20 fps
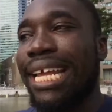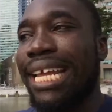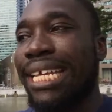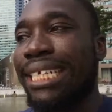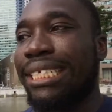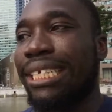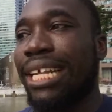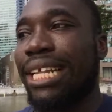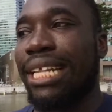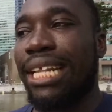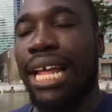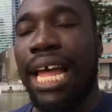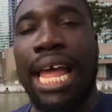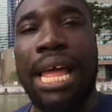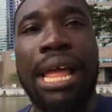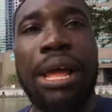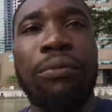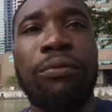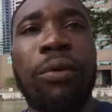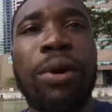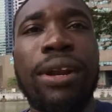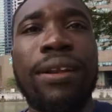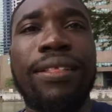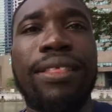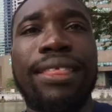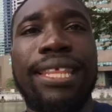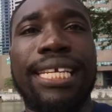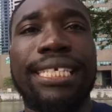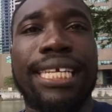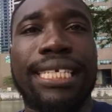is one of
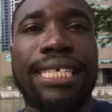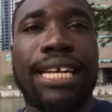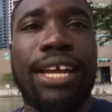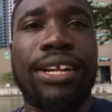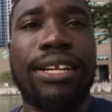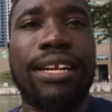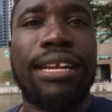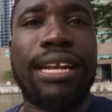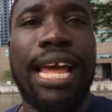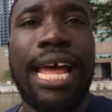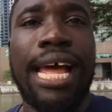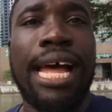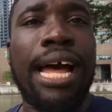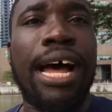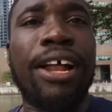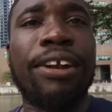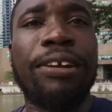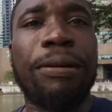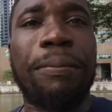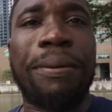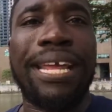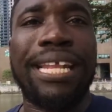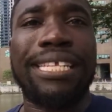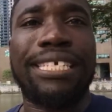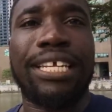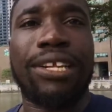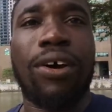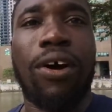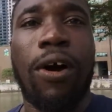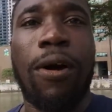the things that's
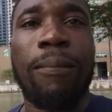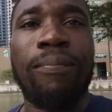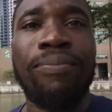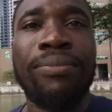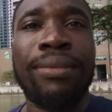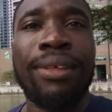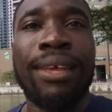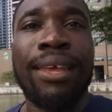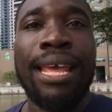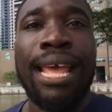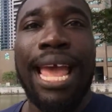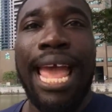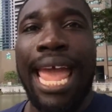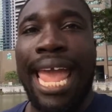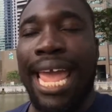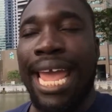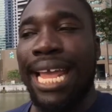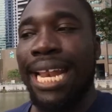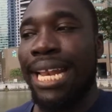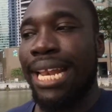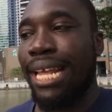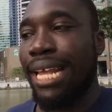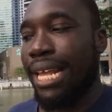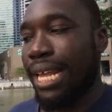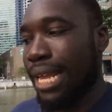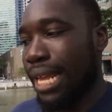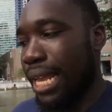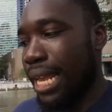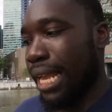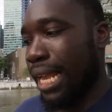underpins it all. And
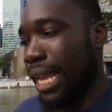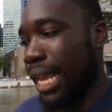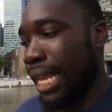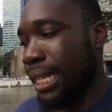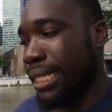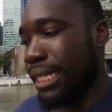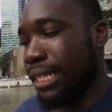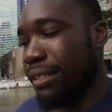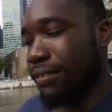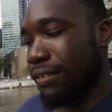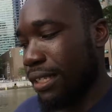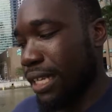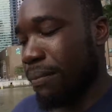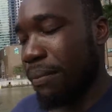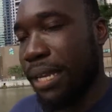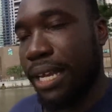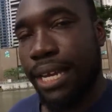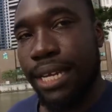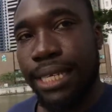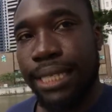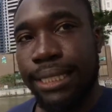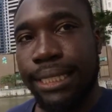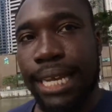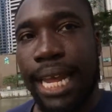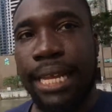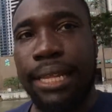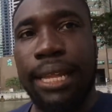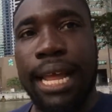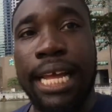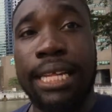it's interesting because
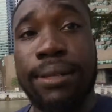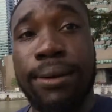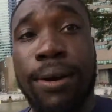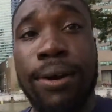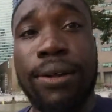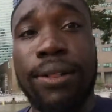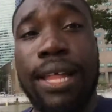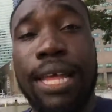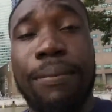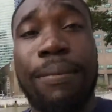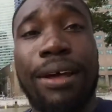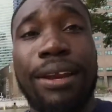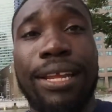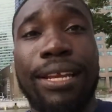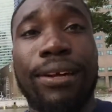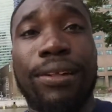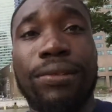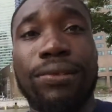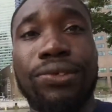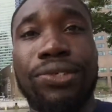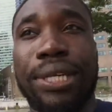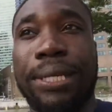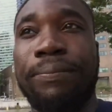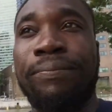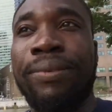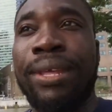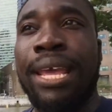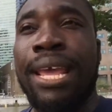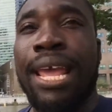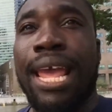I talk a lot about
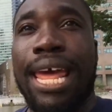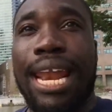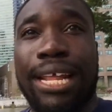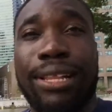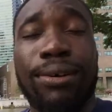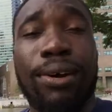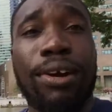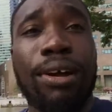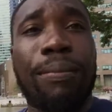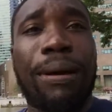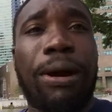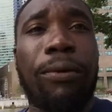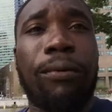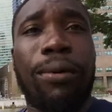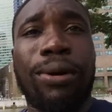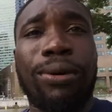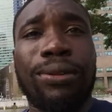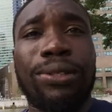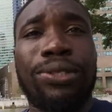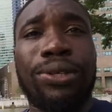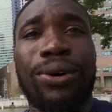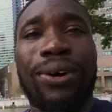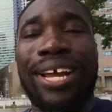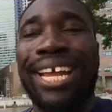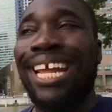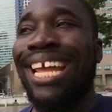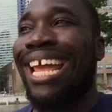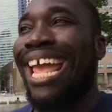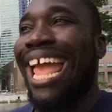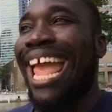inclusion and I talk about world
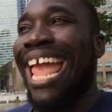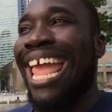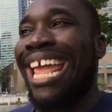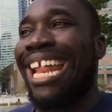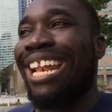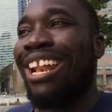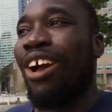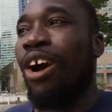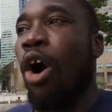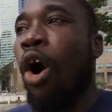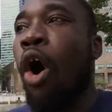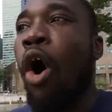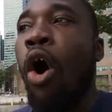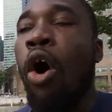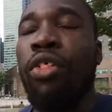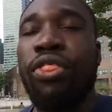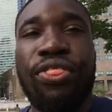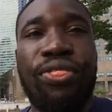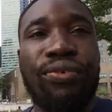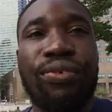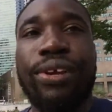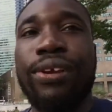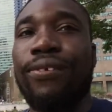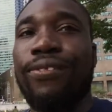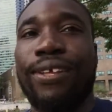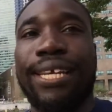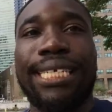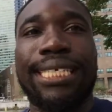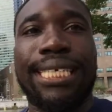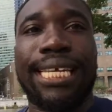joy, and all three
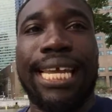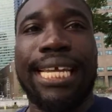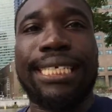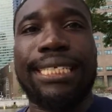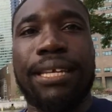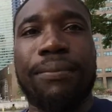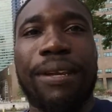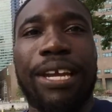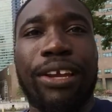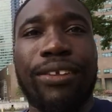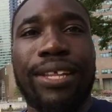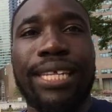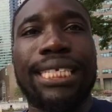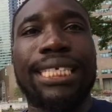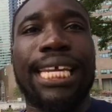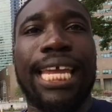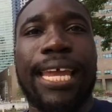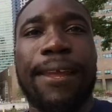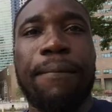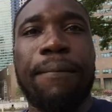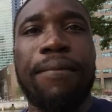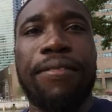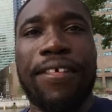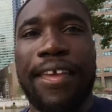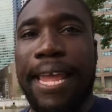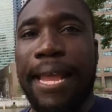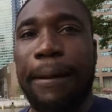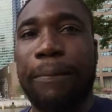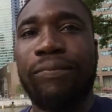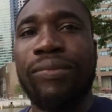of these things to me are the same
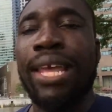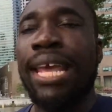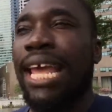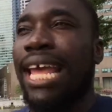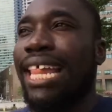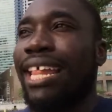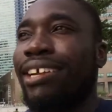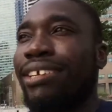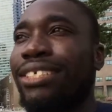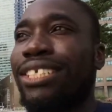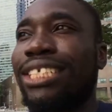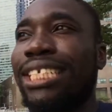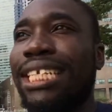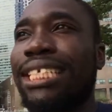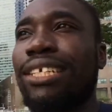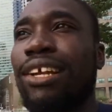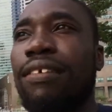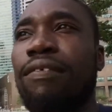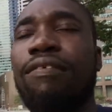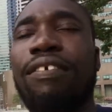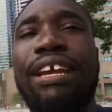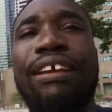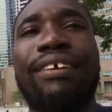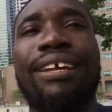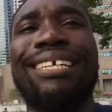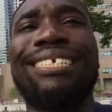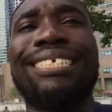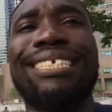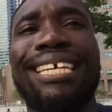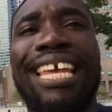thing. They're just on
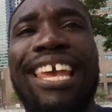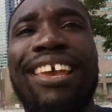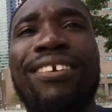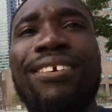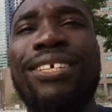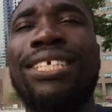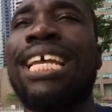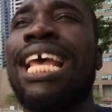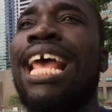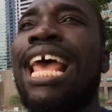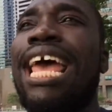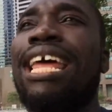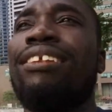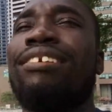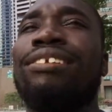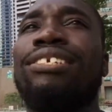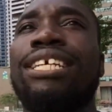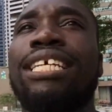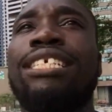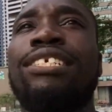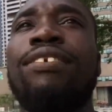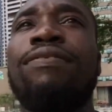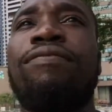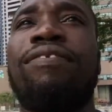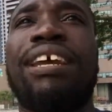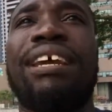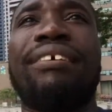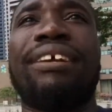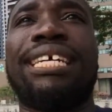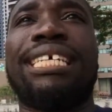various scales and they're just to
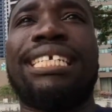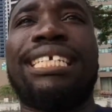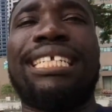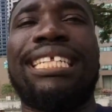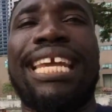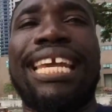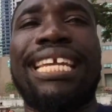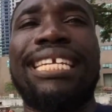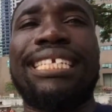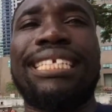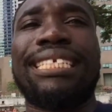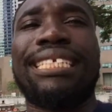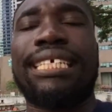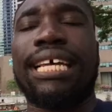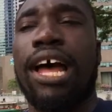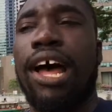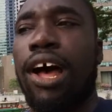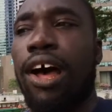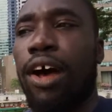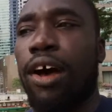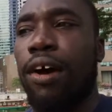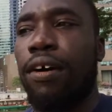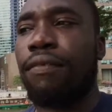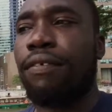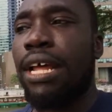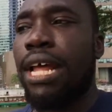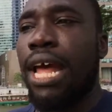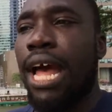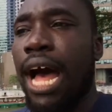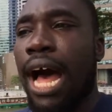various stages
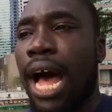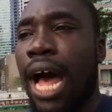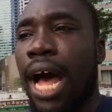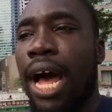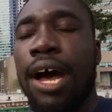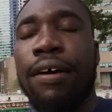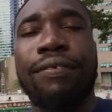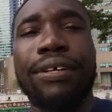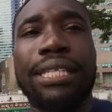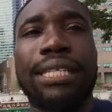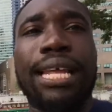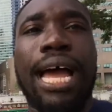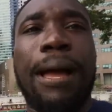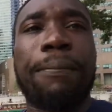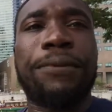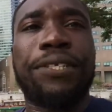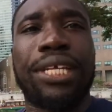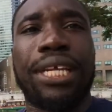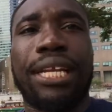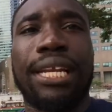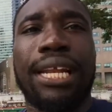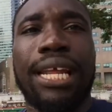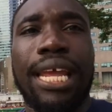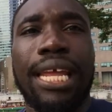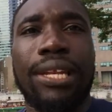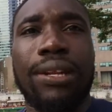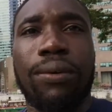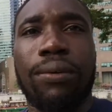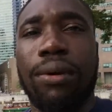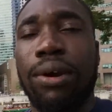of adoption
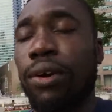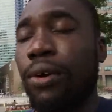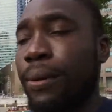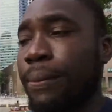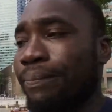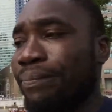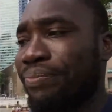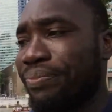in the world.